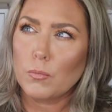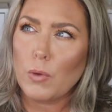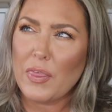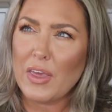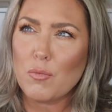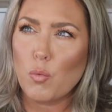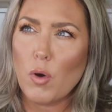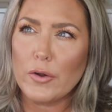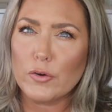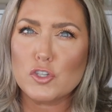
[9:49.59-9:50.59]
I think
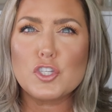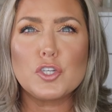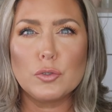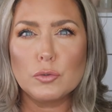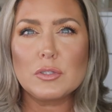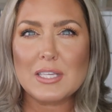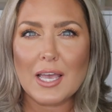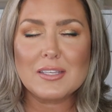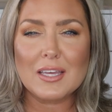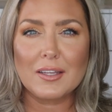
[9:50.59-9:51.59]
one or two
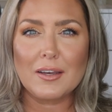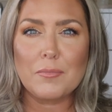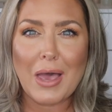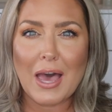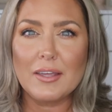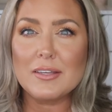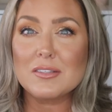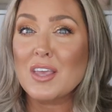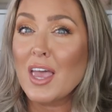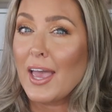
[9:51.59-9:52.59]
Ciate London
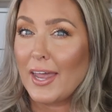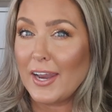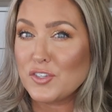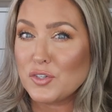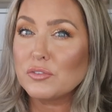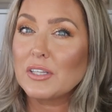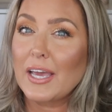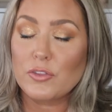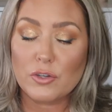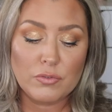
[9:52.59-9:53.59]
palettes and I do
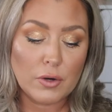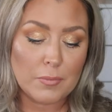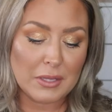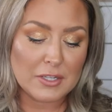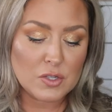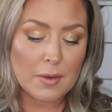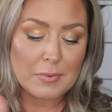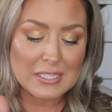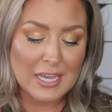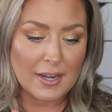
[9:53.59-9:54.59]
like their formula so I'm
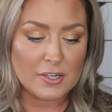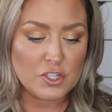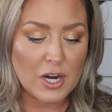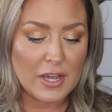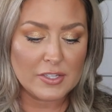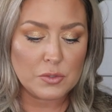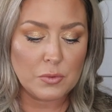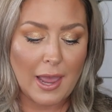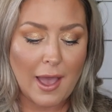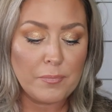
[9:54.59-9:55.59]
excited to try this
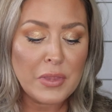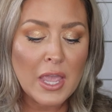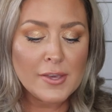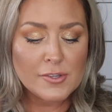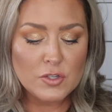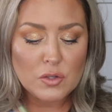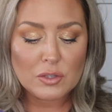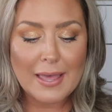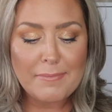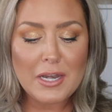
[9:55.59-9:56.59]
one out so
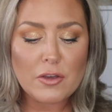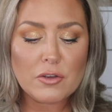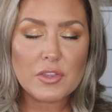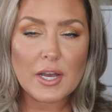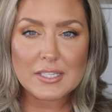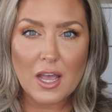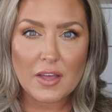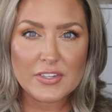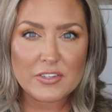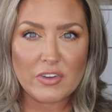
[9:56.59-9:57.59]
let me know your thoughts
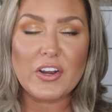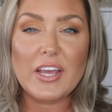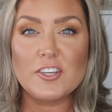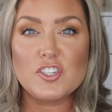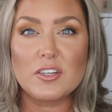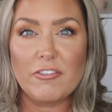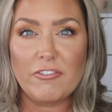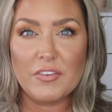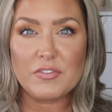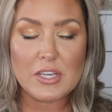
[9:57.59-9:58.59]
on this variation of
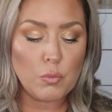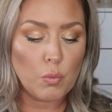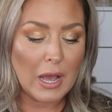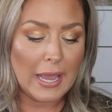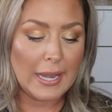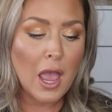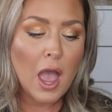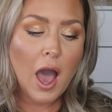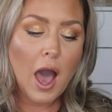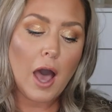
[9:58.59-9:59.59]
51
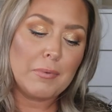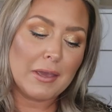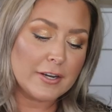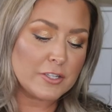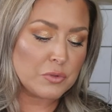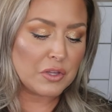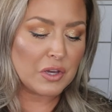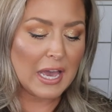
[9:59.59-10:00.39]
I'll be honest with you